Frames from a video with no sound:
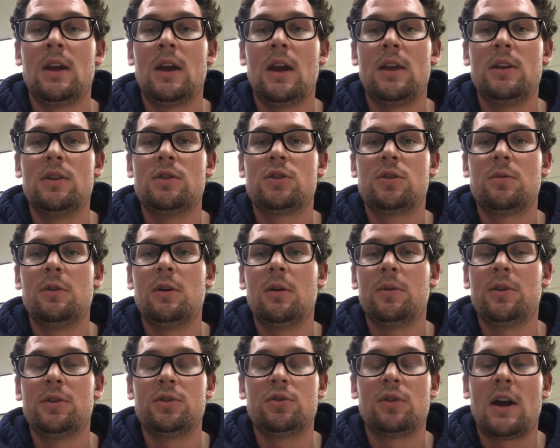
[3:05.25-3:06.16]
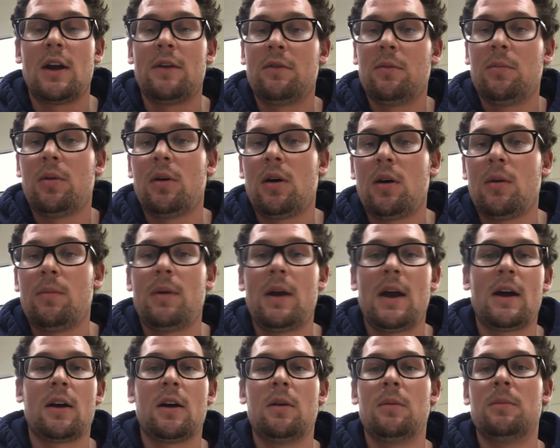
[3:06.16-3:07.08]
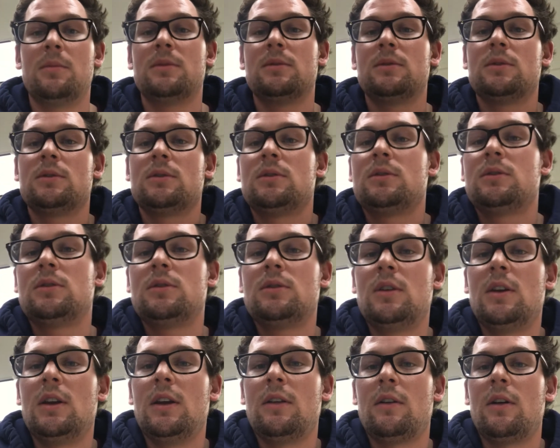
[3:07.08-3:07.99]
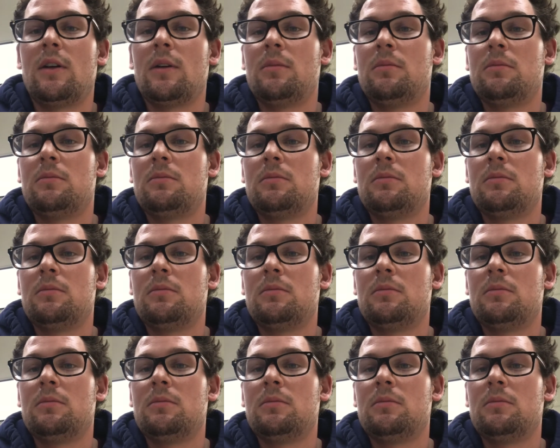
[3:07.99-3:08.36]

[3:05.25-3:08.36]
and you should be able to drive the ball back up, either